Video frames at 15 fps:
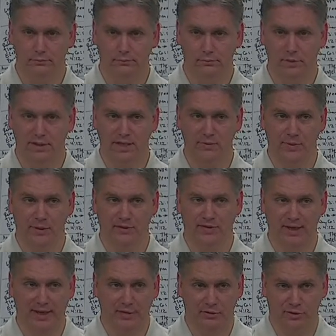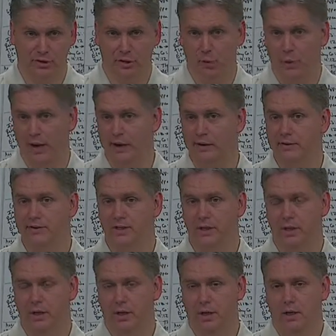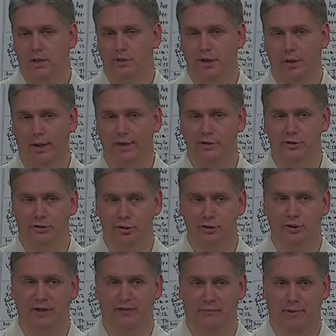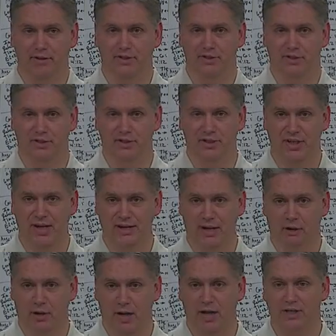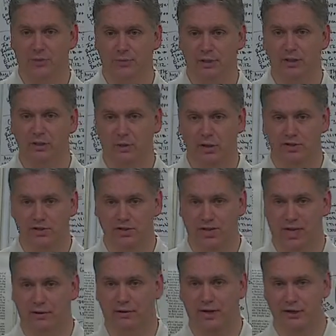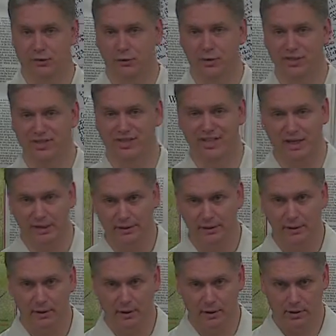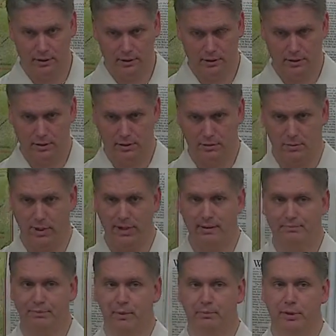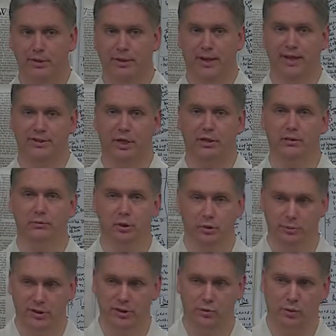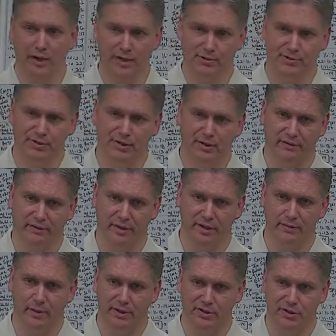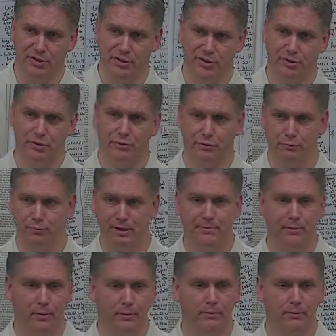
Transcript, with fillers: It says we entertain angels unawares. So angels do deliver messages today. God speaks to us in these latter days through his son, right? But he has other moments where angels deliver us messages through people.